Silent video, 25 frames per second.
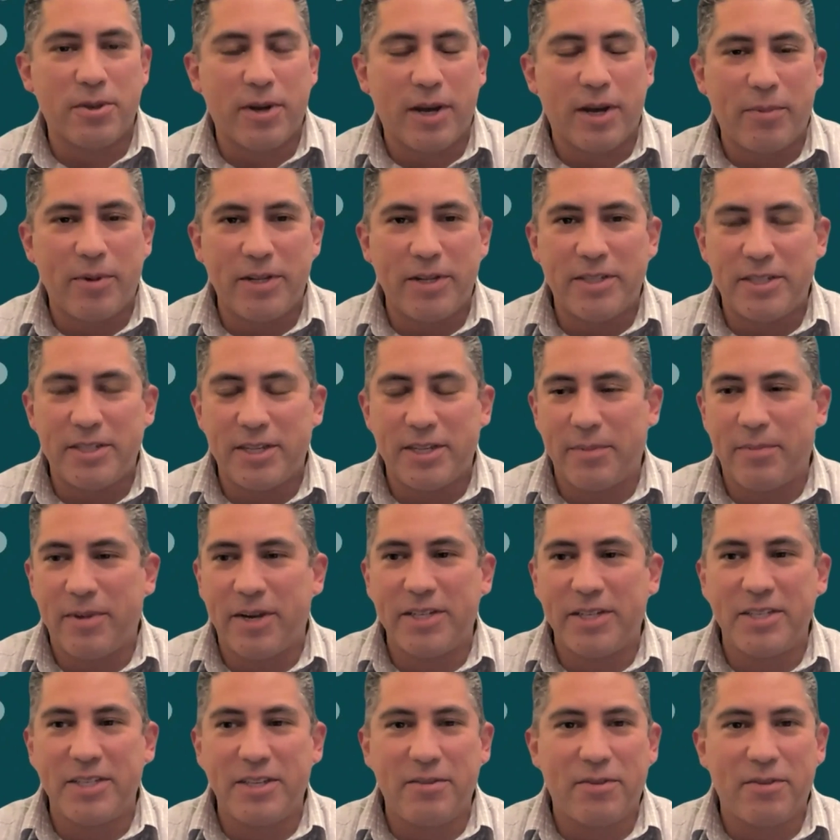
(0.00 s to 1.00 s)
So I went to
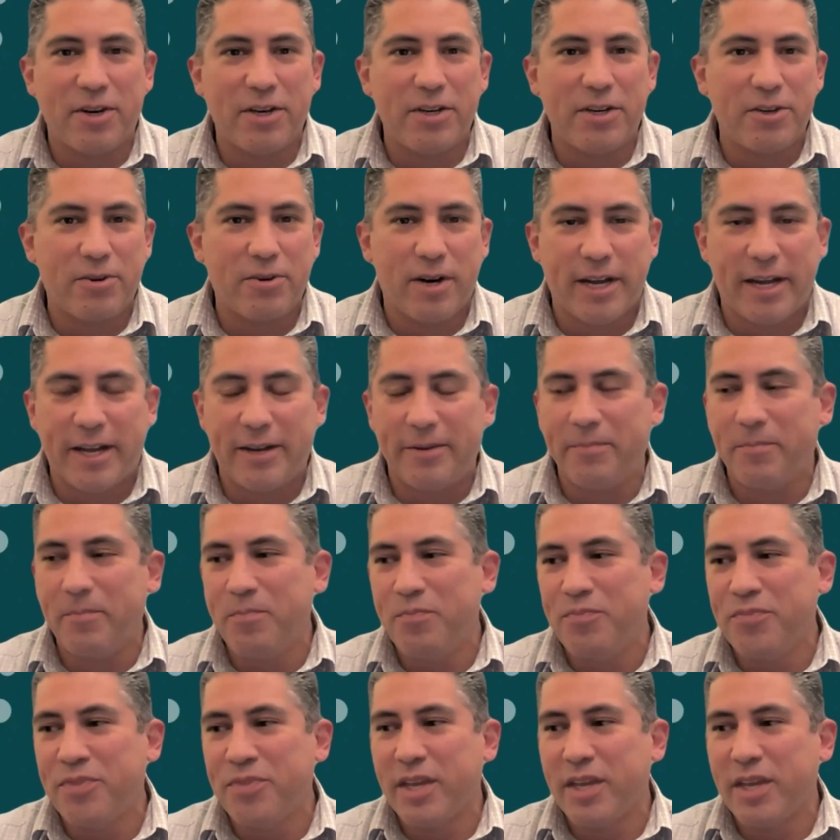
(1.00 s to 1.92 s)
MIT for undergrad,